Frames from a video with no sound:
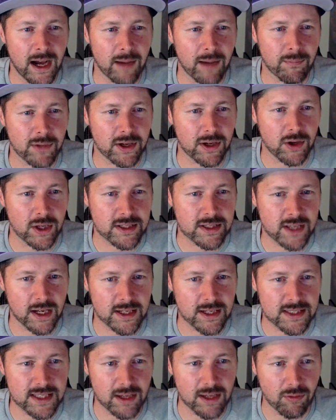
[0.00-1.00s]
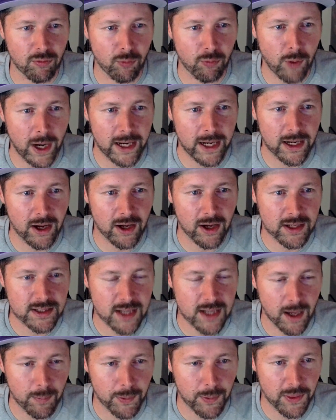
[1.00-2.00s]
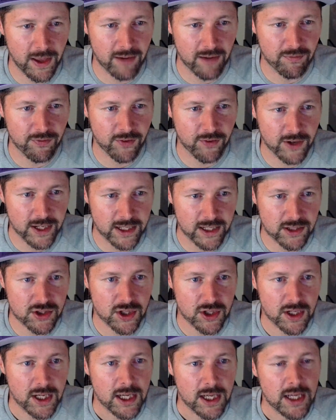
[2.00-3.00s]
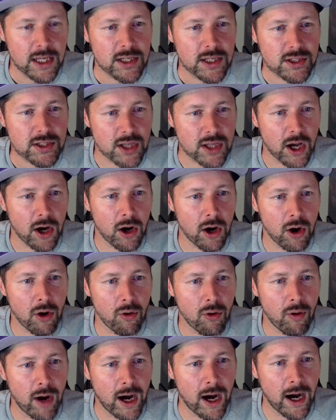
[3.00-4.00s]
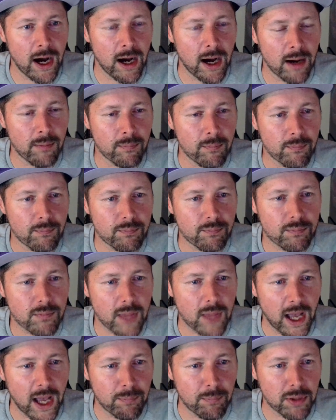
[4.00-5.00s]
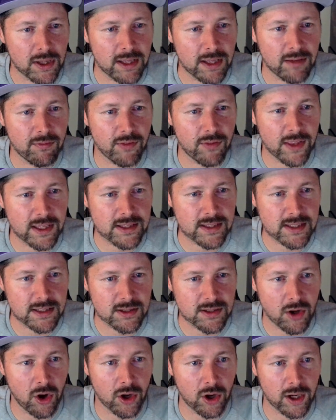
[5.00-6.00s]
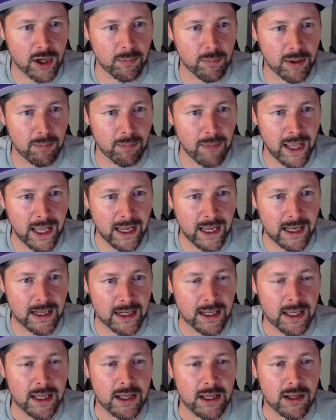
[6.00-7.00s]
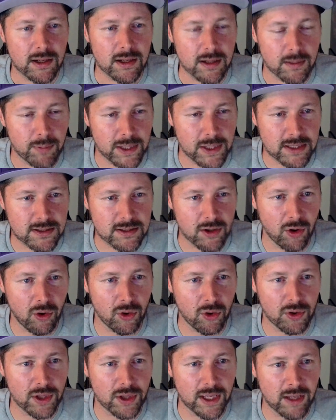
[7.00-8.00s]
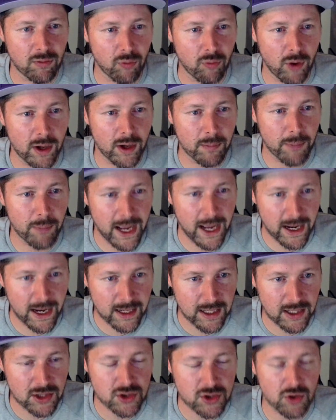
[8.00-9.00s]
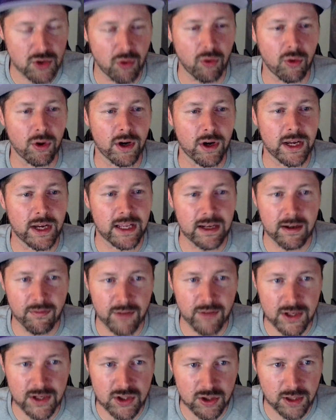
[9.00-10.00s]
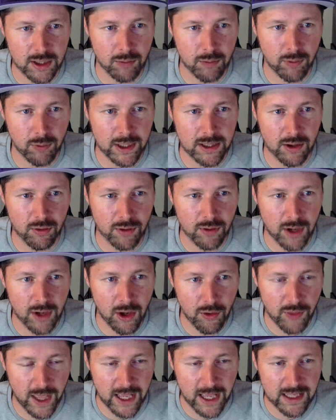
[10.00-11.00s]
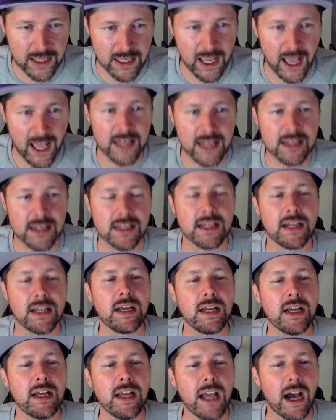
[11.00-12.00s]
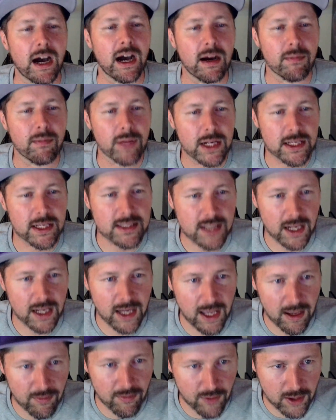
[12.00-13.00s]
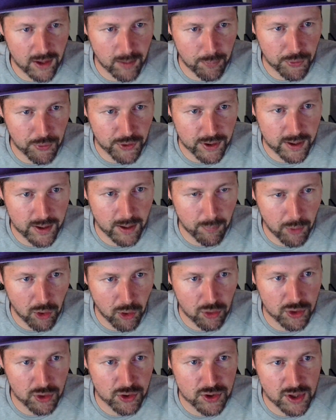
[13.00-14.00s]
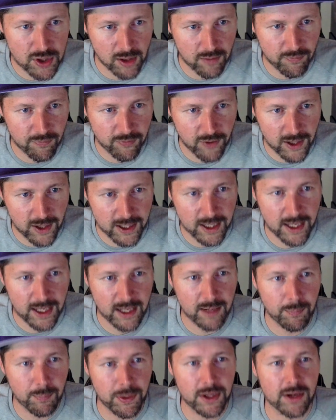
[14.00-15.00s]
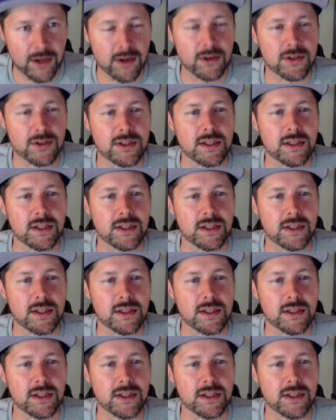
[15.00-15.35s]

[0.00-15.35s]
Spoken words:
is going to sit right on top of that fridge. So I believe this is all going to be made to be sold in one package or individually. We don't know that yet. It is going to have a couple of cup holders on the front, it appears,